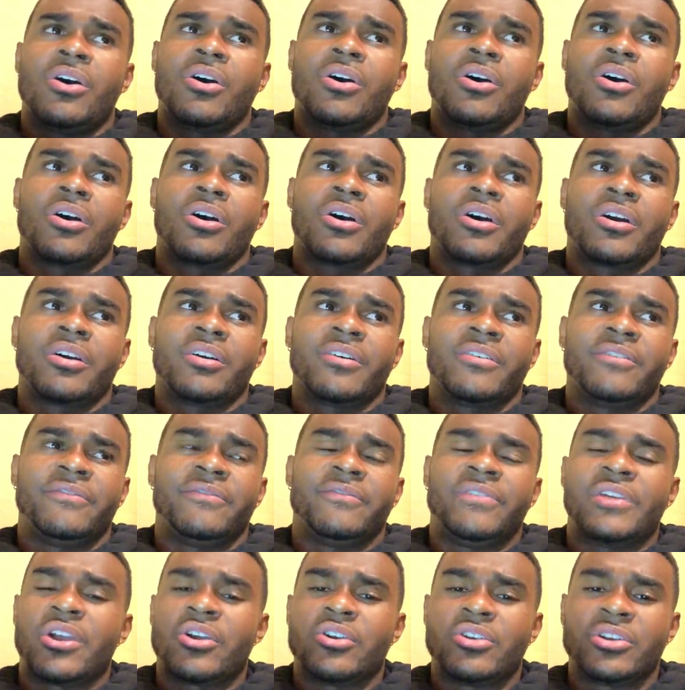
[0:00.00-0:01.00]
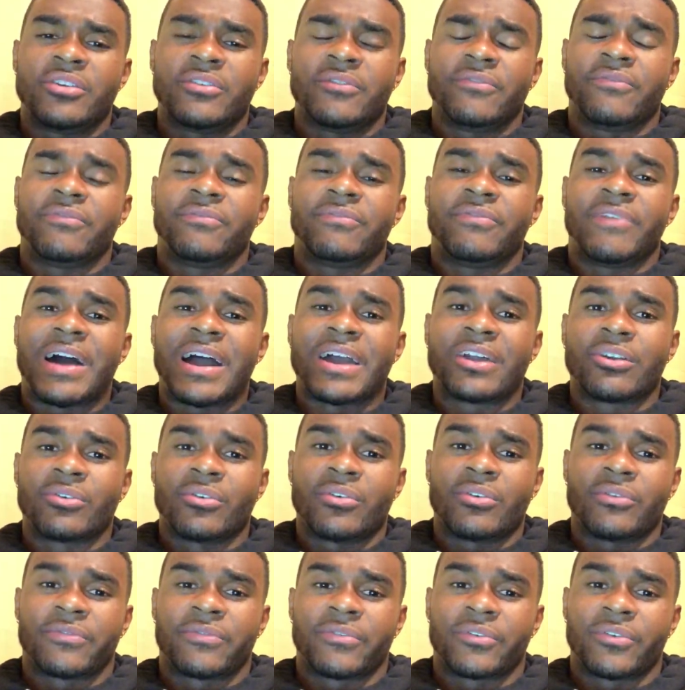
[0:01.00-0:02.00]
are very
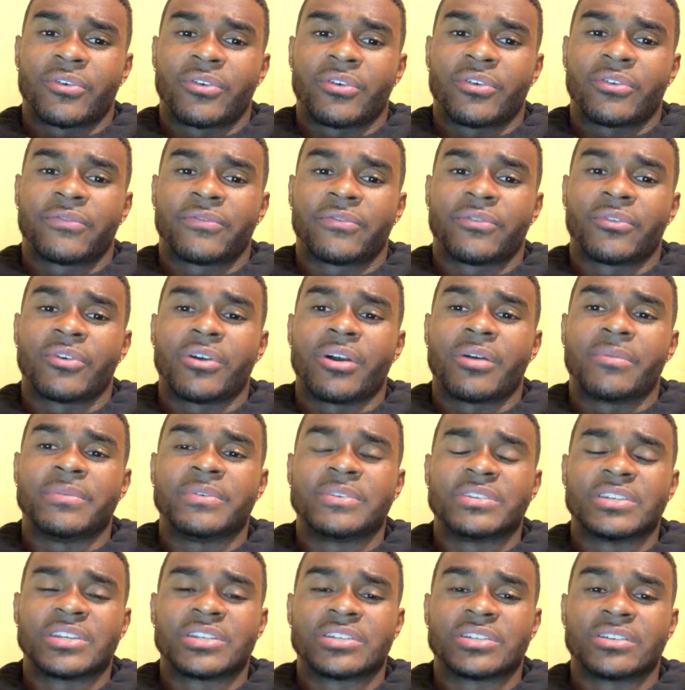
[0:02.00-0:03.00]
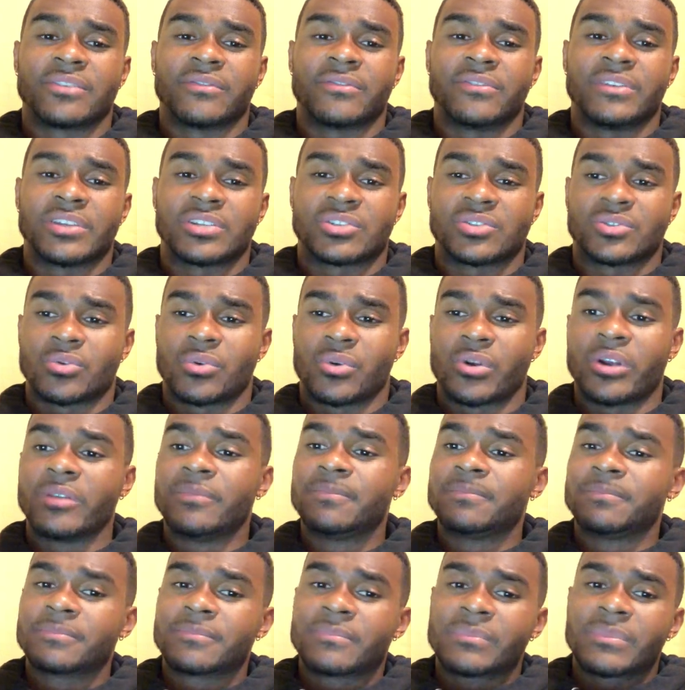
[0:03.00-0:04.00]
vital for a position of this sort,
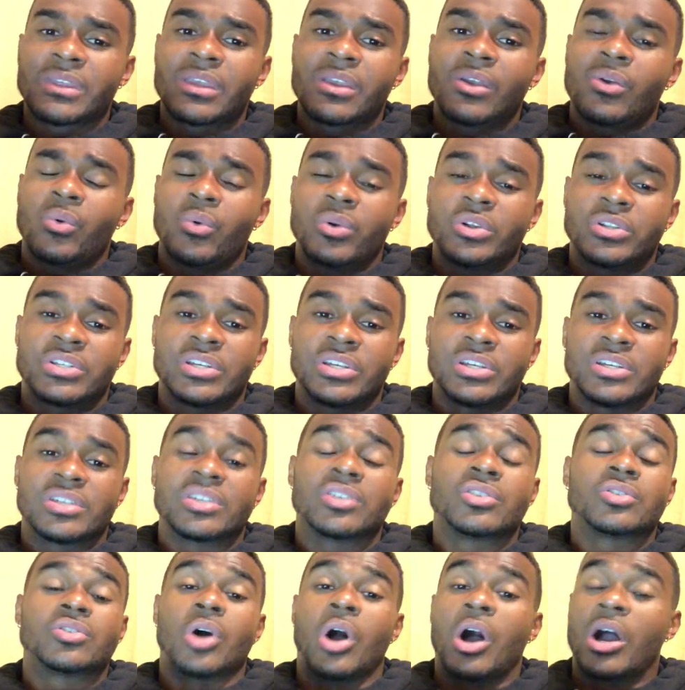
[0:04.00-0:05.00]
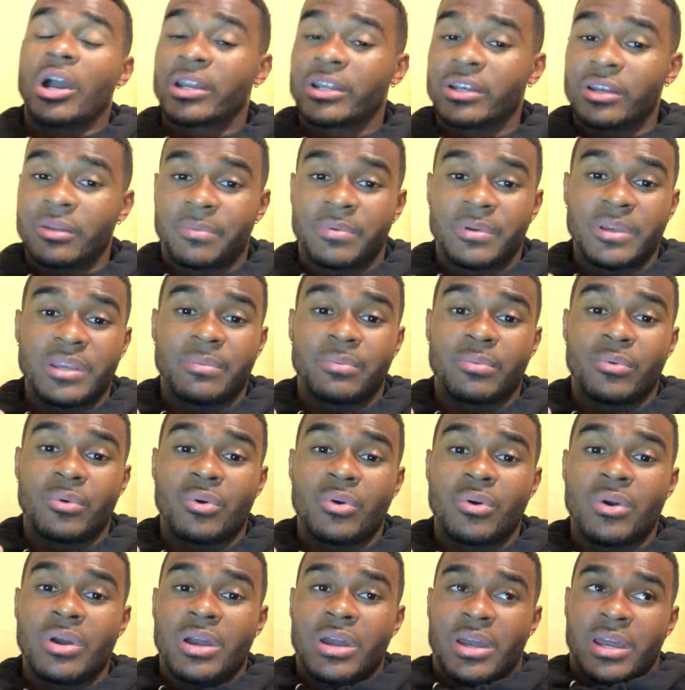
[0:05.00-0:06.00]
which is talking to
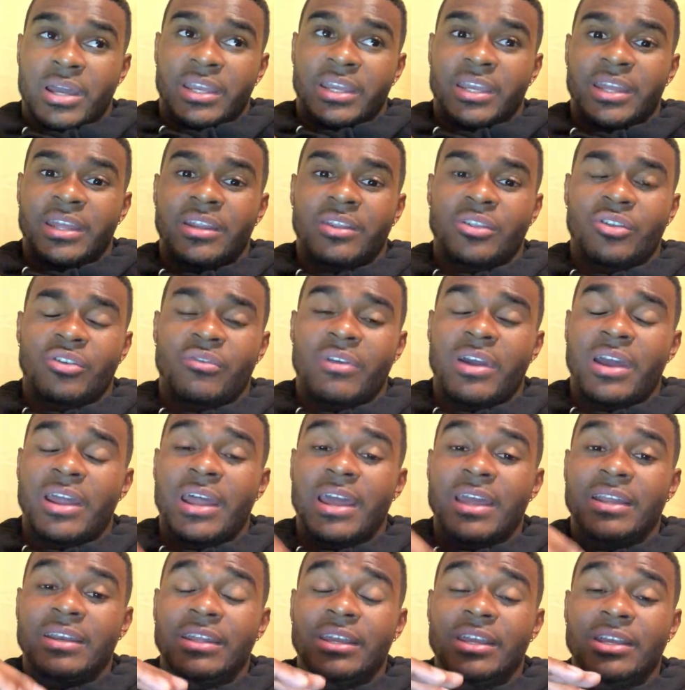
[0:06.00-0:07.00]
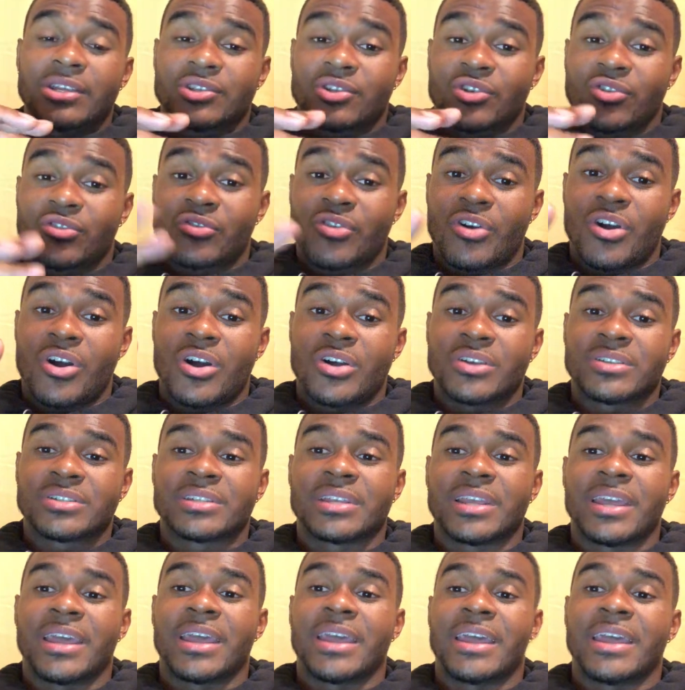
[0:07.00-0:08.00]
people, getting the right ideas across,
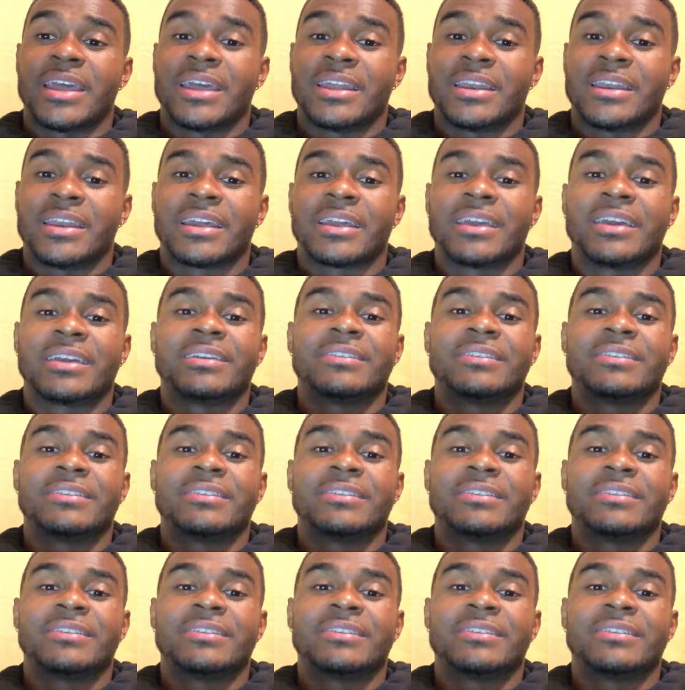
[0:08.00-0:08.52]
and